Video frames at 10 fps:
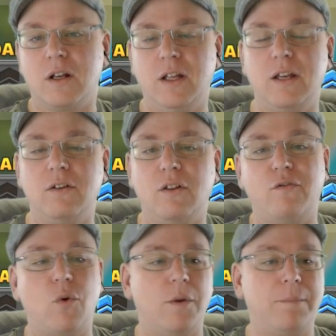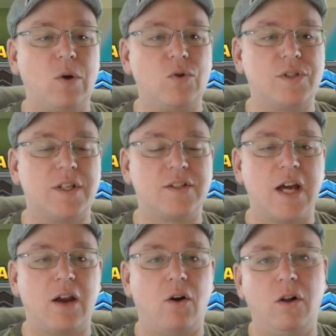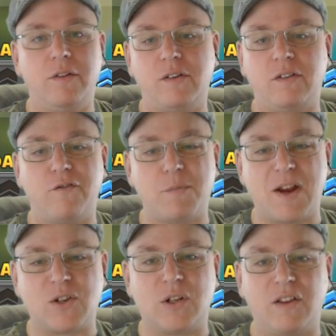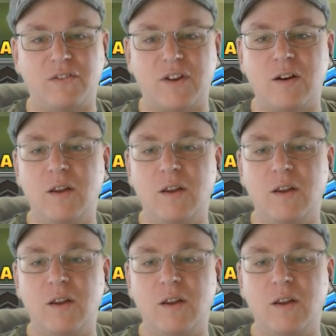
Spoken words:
Click into the forum post that's got all of this information listed,